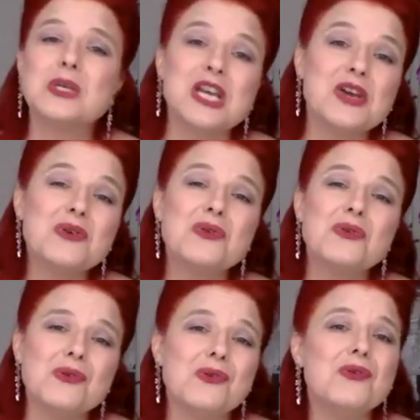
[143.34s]

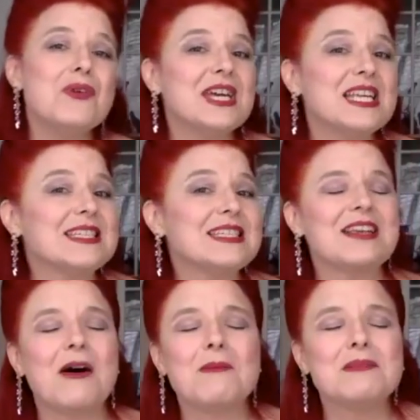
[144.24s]
you in
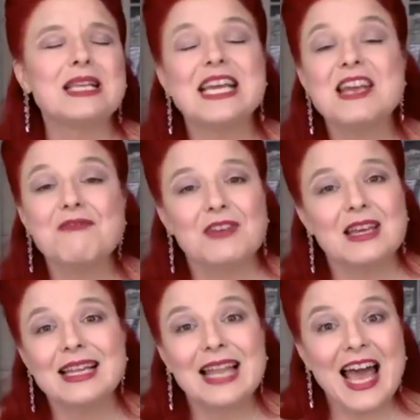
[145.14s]
some
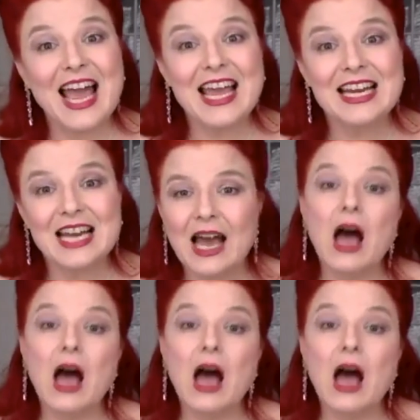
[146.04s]
leafy glade.